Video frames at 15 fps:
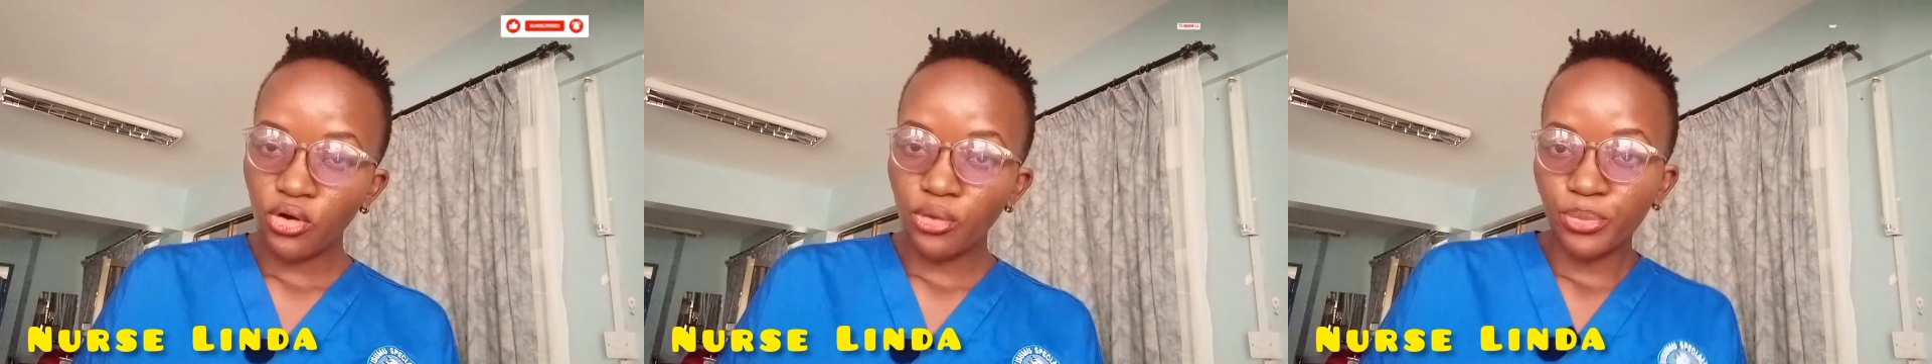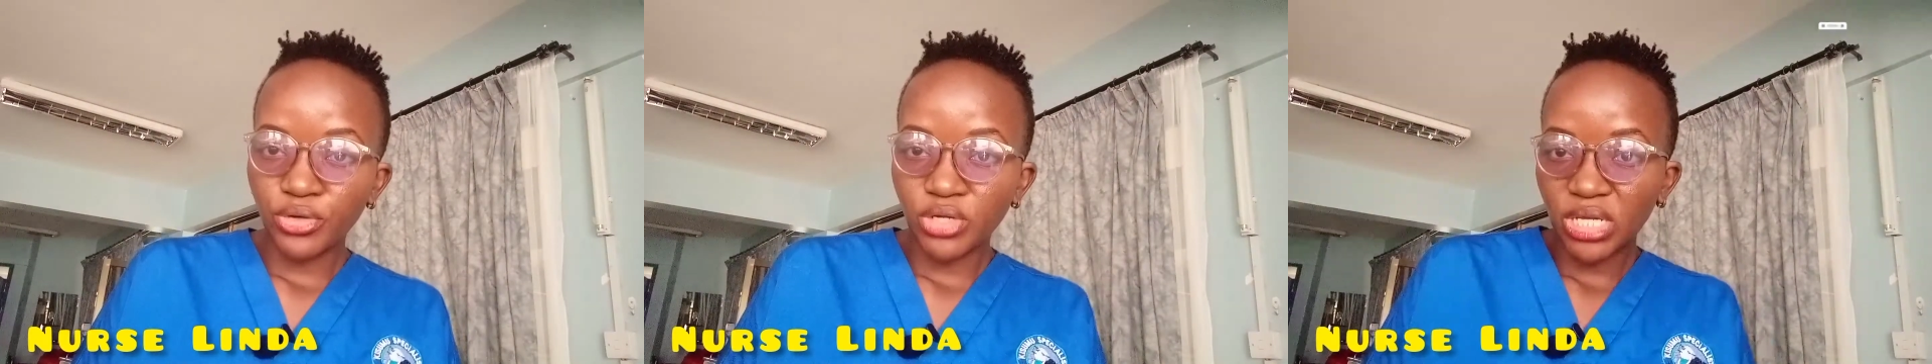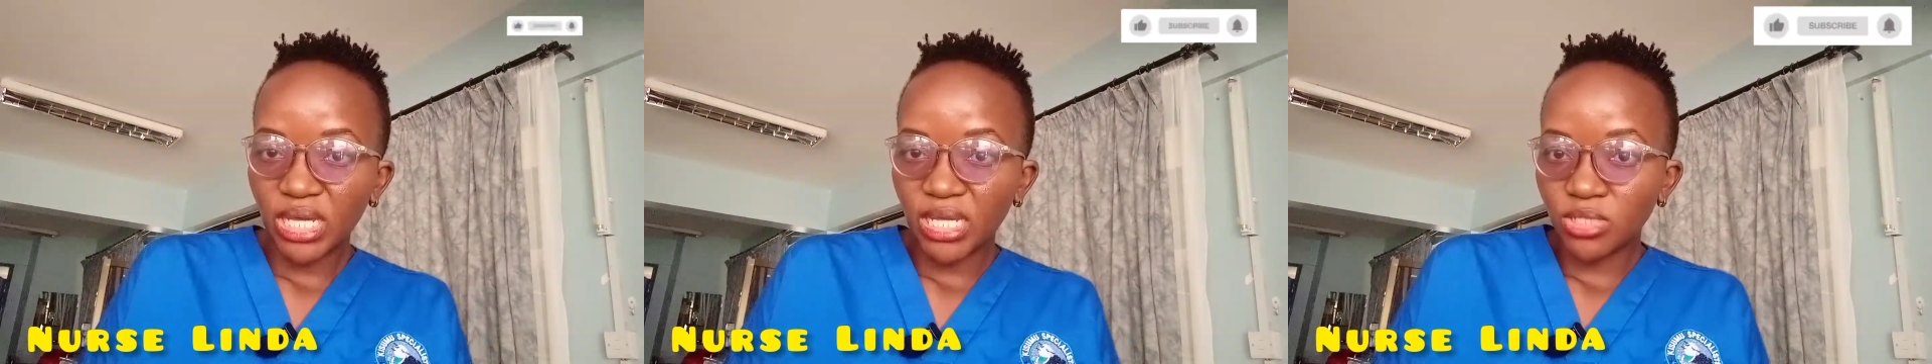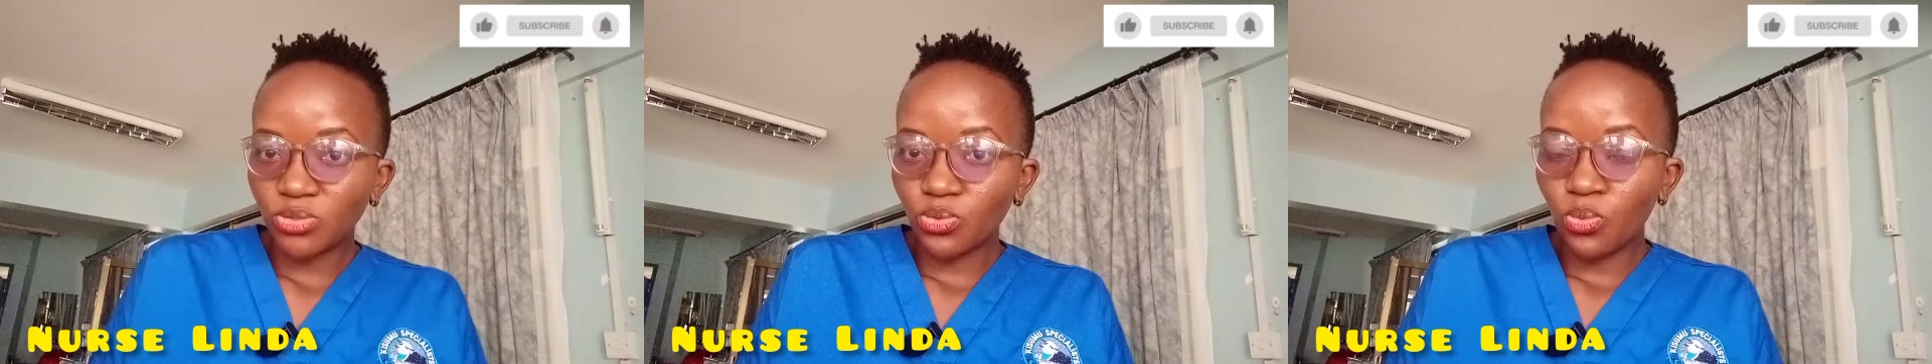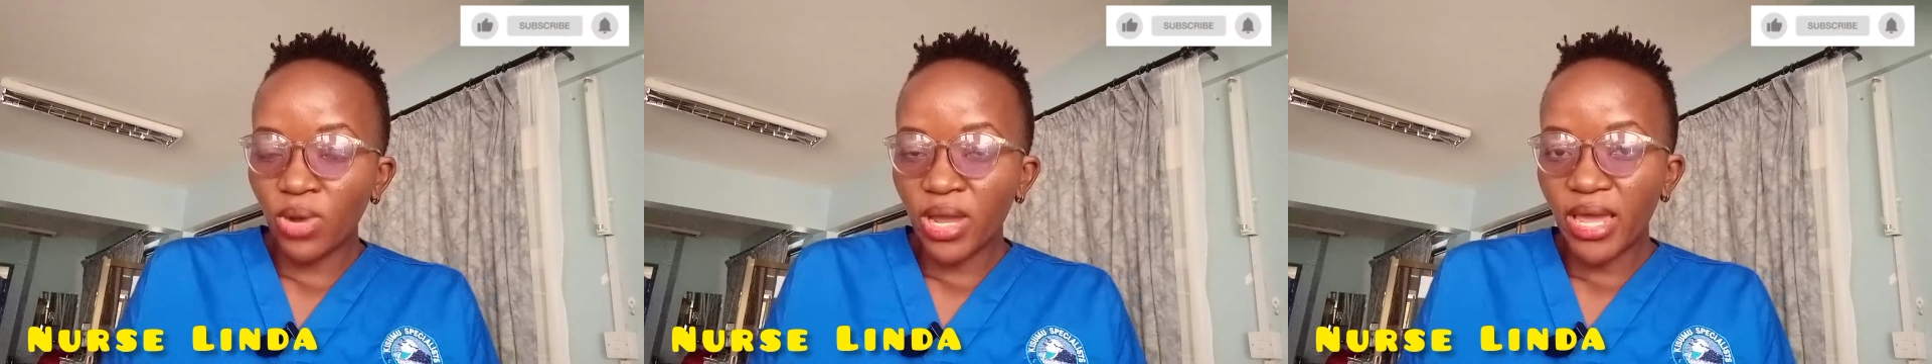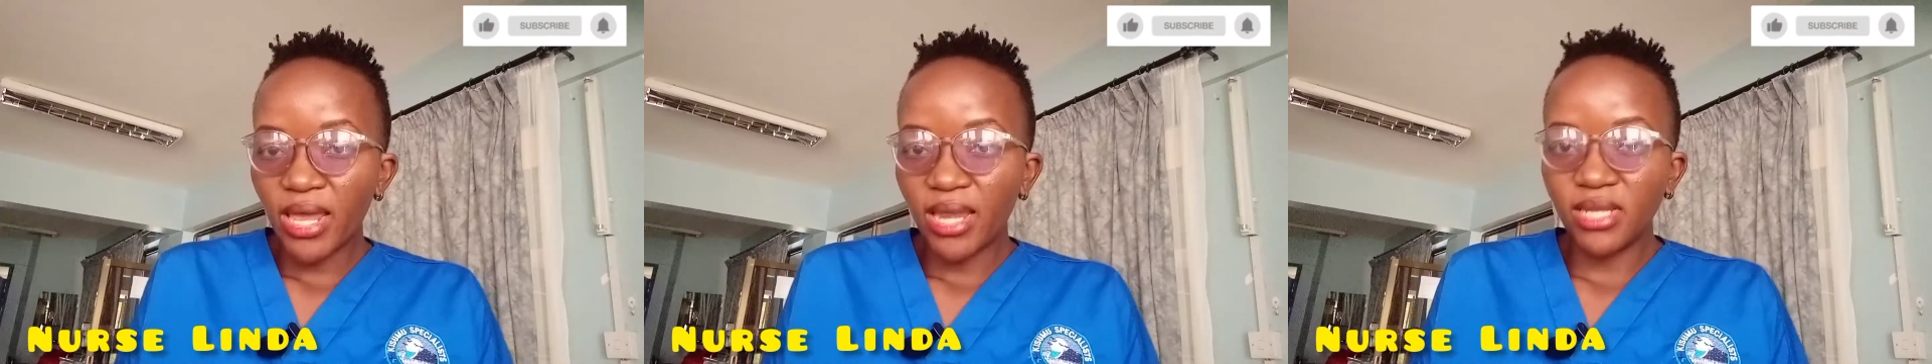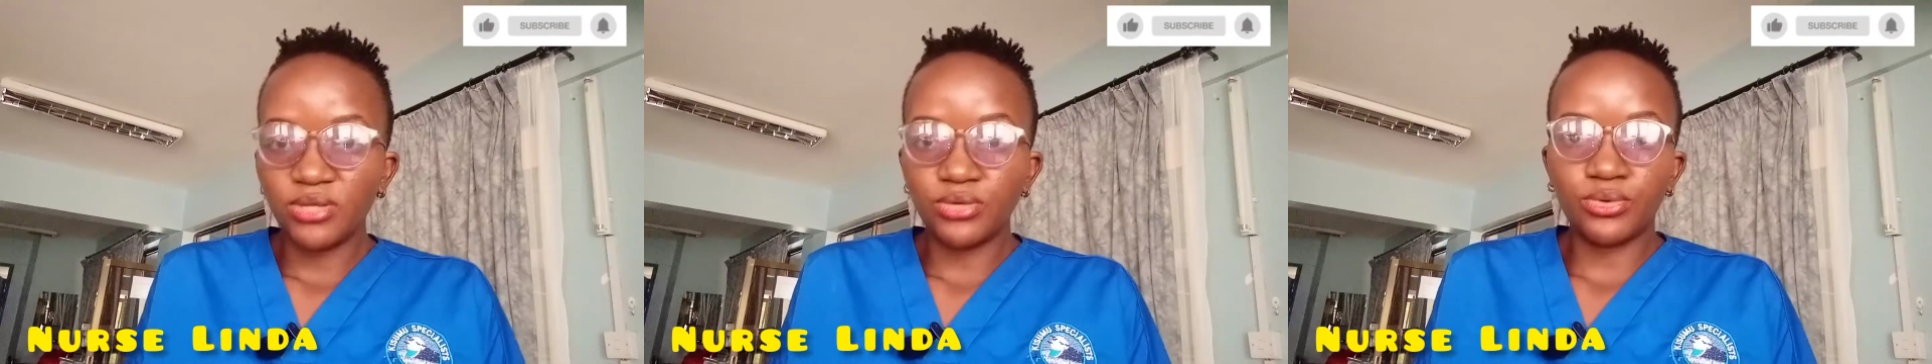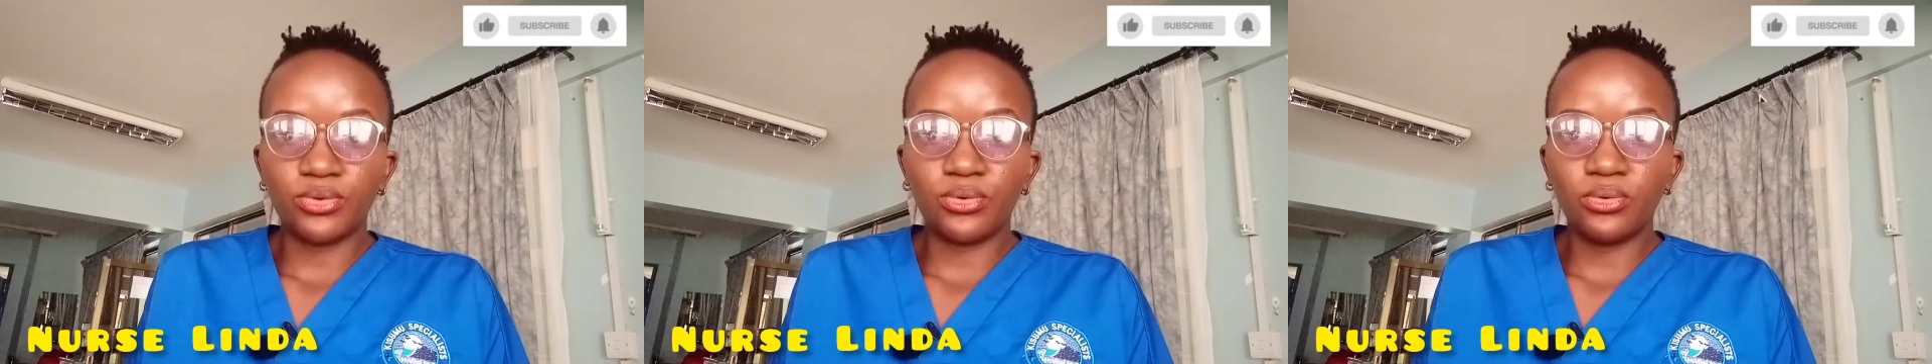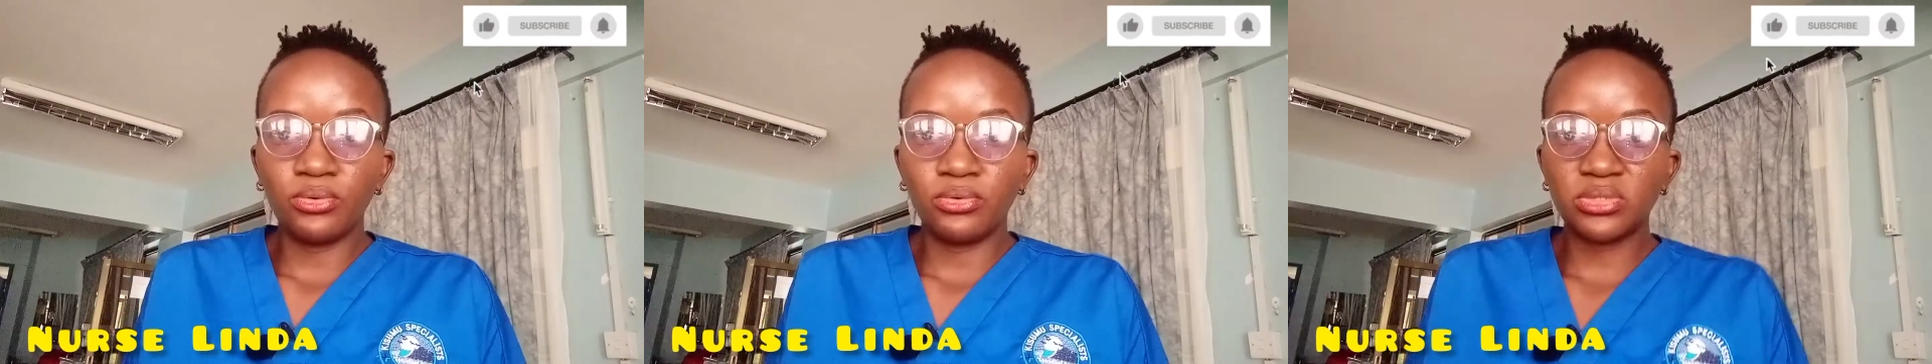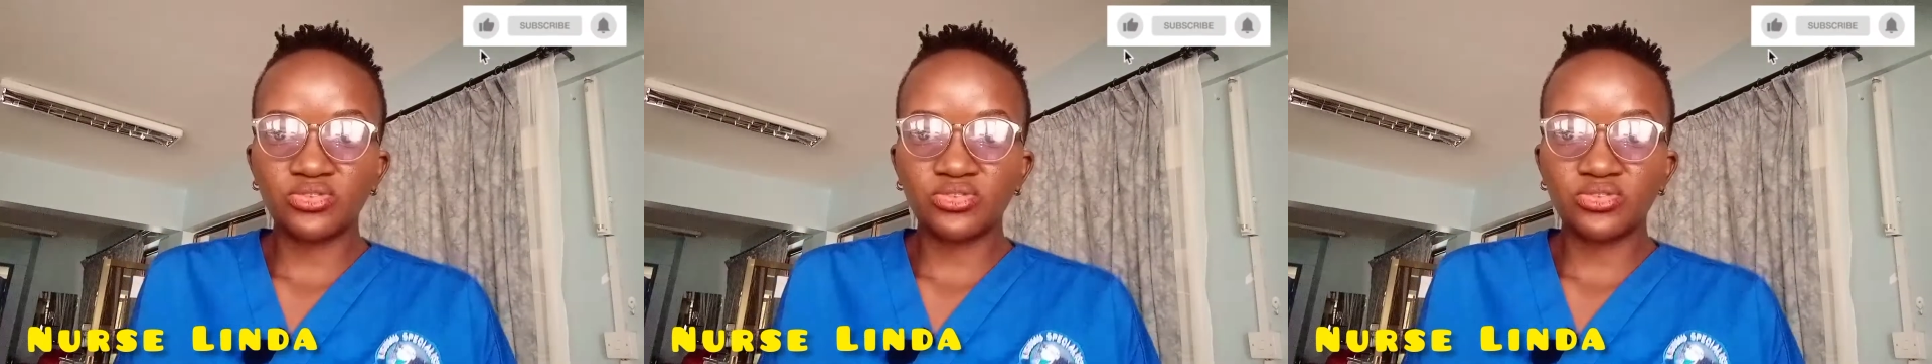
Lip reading: communicate well,